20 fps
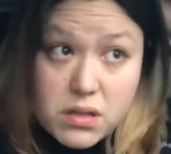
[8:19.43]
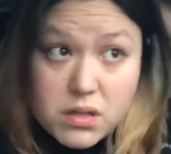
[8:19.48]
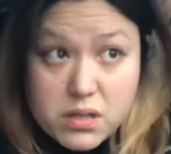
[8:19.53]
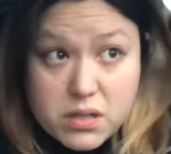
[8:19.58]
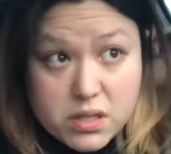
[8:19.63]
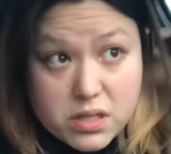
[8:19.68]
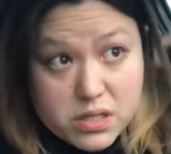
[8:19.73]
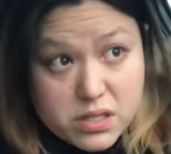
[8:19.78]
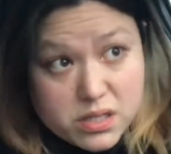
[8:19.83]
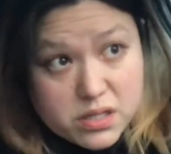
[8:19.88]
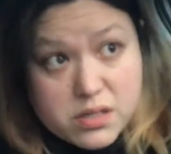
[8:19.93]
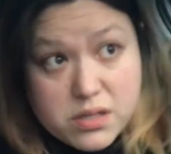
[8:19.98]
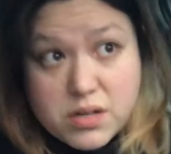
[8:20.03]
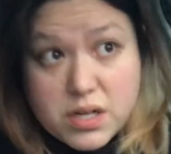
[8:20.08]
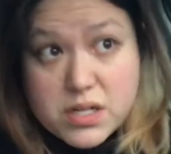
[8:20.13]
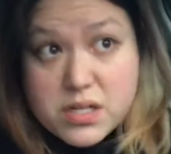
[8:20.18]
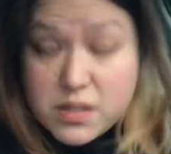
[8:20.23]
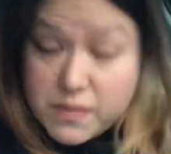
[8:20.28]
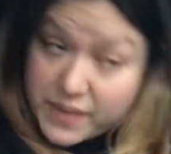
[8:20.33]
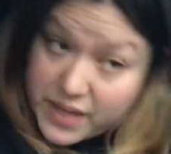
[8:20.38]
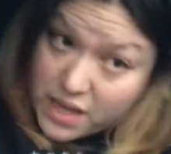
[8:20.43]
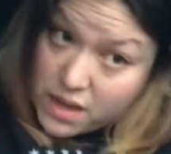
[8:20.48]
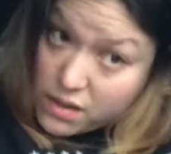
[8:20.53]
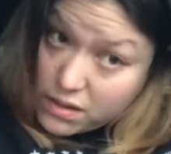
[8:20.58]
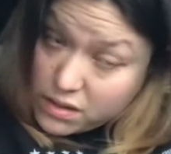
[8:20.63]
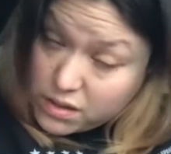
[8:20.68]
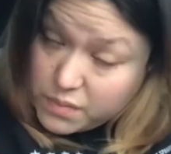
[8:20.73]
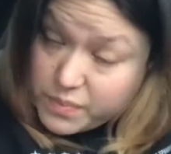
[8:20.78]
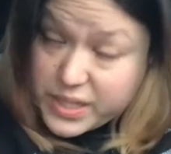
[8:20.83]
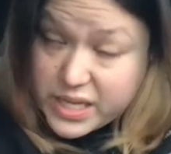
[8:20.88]
This is stressing me out a
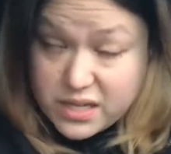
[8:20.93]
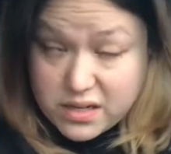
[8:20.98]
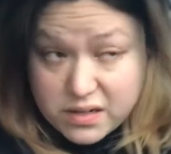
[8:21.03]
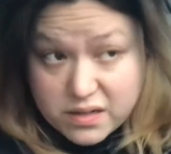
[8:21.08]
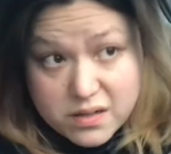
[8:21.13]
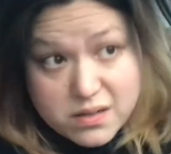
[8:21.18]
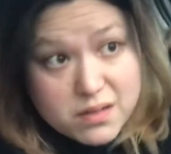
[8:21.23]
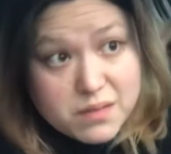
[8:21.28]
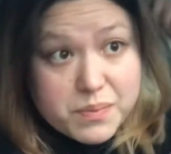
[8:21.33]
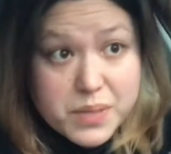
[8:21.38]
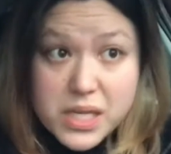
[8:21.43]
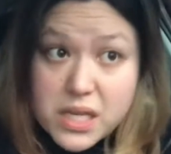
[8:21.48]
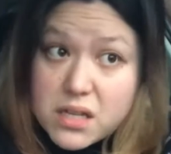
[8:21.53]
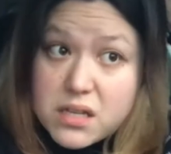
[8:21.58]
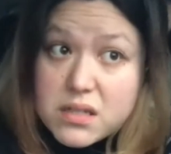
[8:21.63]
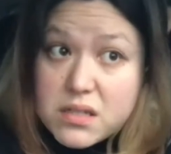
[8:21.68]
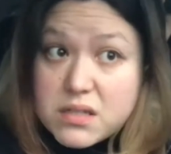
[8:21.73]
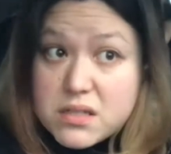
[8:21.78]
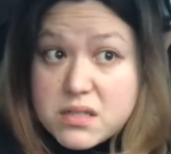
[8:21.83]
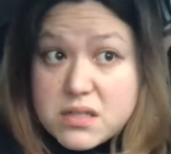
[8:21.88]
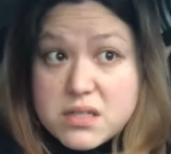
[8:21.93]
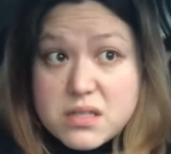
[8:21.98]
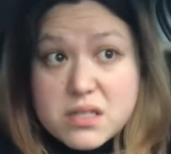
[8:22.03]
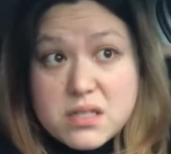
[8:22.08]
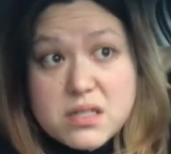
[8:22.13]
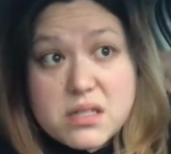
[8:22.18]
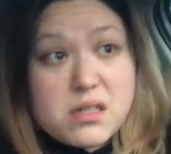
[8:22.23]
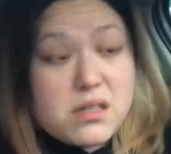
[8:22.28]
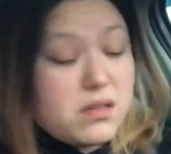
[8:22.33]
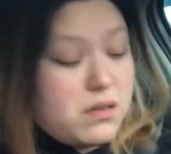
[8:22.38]
little bit
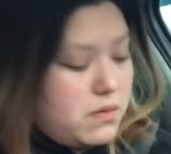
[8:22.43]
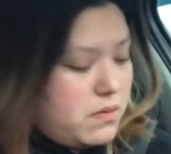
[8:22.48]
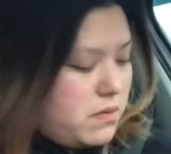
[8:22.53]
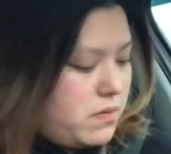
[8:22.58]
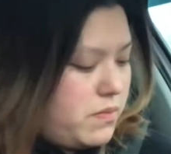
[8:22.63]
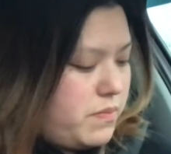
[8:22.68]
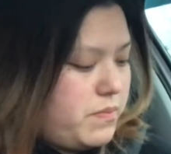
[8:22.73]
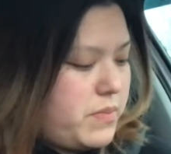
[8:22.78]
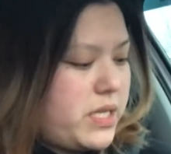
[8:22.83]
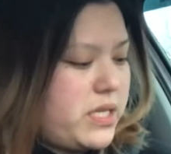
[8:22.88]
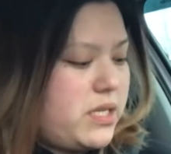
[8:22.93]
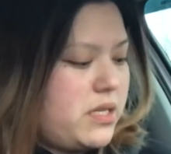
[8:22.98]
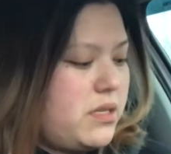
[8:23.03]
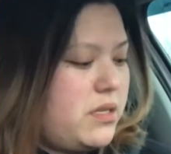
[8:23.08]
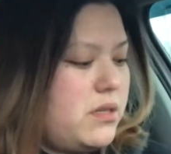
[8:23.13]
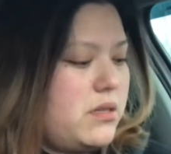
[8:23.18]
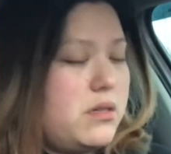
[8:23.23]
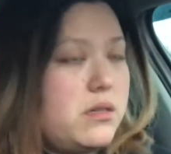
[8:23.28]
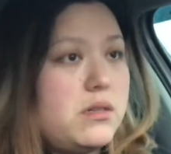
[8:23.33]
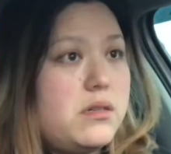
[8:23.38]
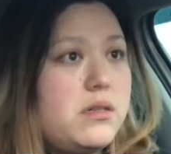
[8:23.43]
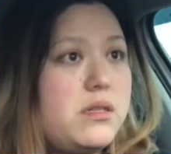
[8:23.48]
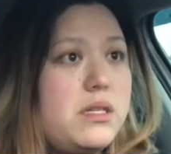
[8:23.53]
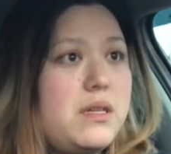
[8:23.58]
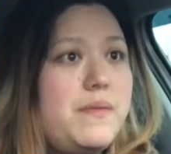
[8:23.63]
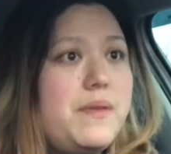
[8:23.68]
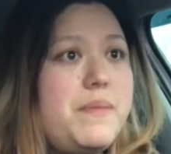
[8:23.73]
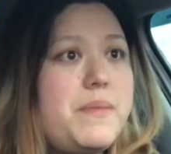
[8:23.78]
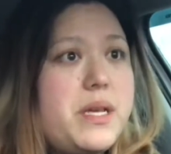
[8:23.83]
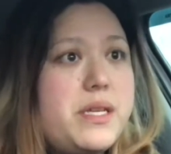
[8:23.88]
because my sister
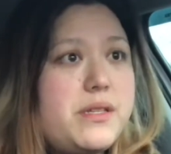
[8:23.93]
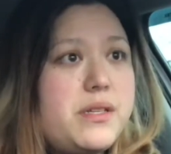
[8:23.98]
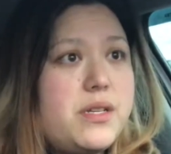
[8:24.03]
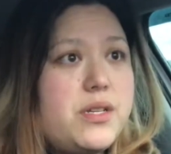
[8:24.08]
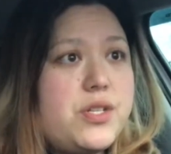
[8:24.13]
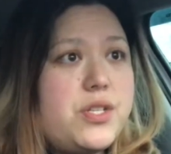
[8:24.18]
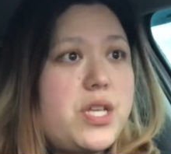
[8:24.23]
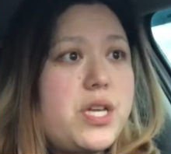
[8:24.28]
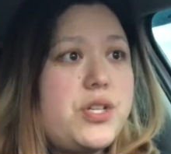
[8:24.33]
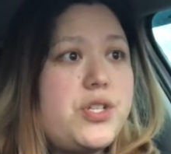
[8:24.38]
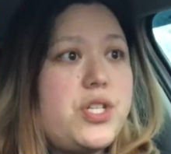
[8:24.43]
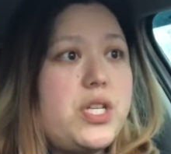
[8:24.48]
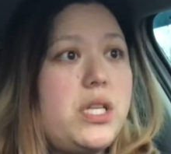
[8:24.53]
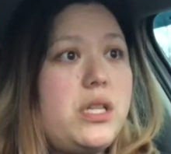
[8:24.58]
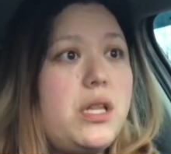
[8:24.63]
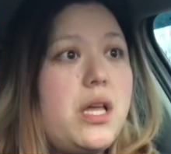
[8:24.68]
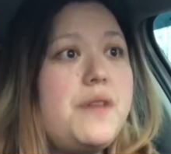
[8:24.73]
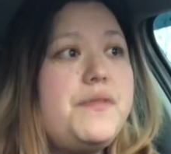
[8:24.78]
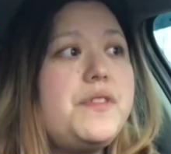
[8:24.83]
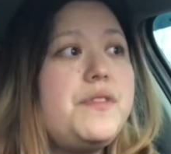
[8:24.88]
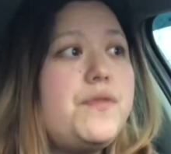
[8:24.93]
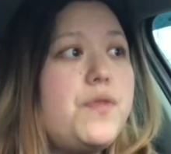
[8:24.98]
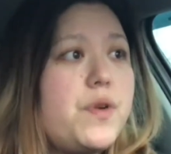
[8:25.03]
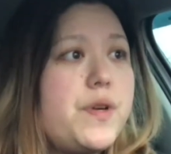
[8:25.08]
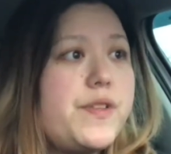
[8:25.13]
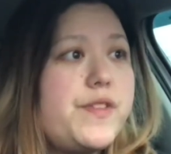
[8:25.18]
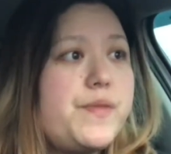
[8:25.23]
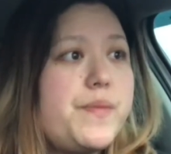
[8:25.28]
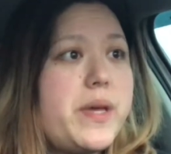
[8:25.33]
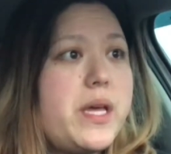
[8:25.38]
sent me a message that she left a
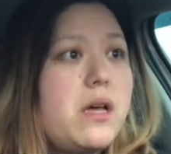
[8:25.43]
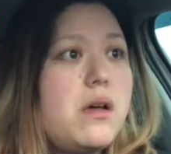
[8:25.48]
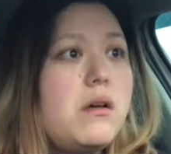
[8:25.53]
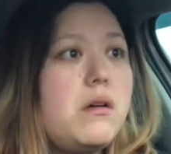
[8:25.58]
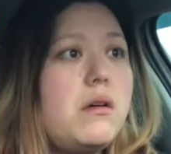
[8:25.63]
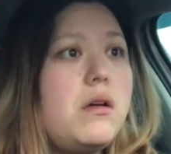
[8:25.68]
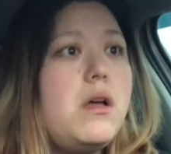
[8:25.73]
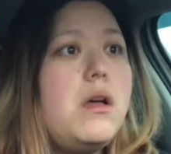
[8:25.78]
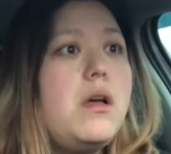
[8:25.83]
voicemail